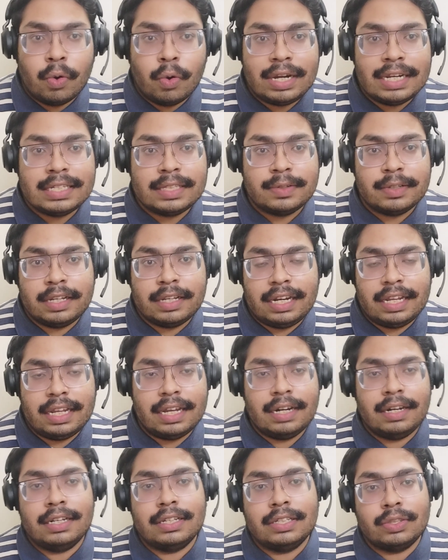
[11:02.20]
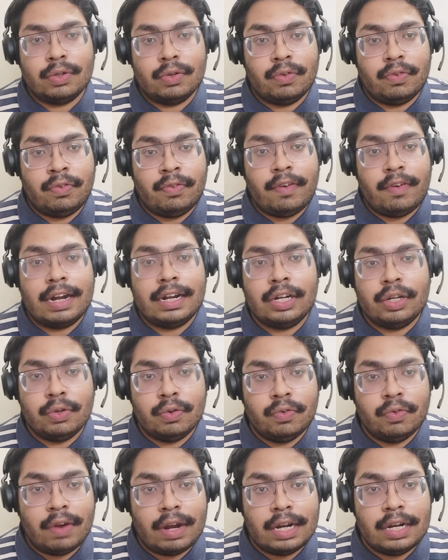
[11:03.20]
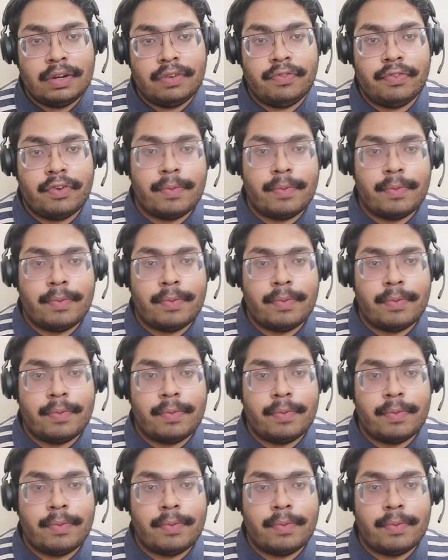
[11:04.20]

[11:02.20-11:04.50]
goal is clear, so what you want